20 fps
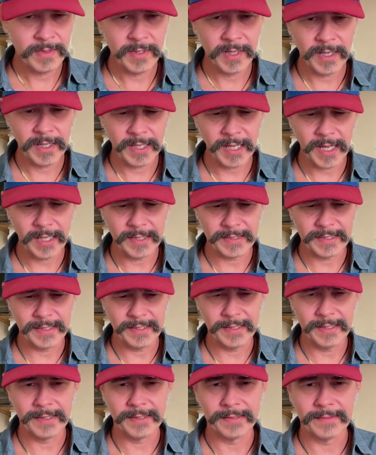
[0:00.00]
I got
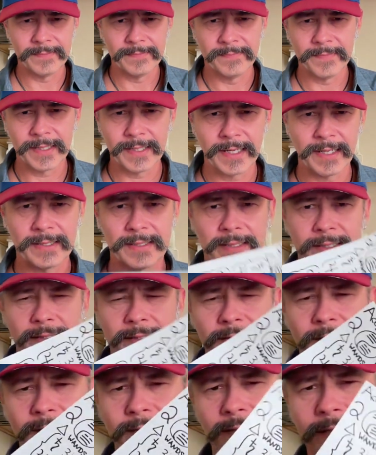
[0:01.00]
10. I got
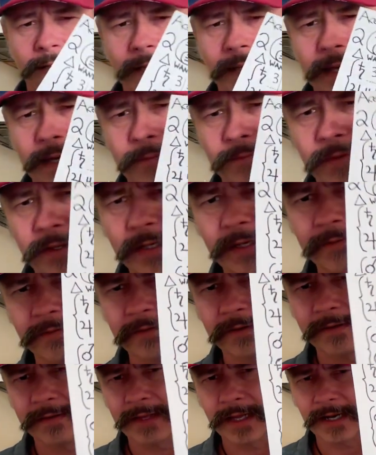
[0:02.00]
10 on it. I can't believe
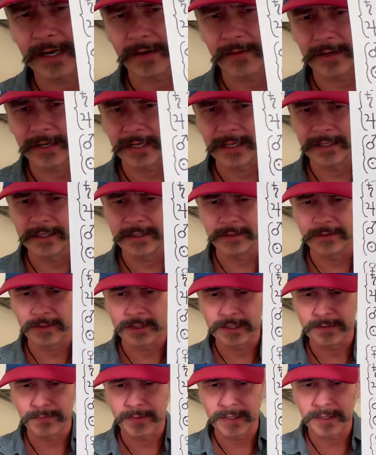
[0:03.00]
that I would need to
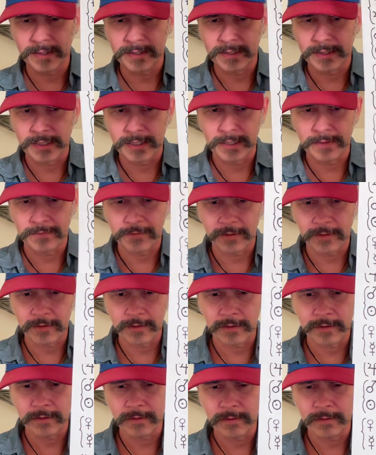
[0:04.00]
explain this any further.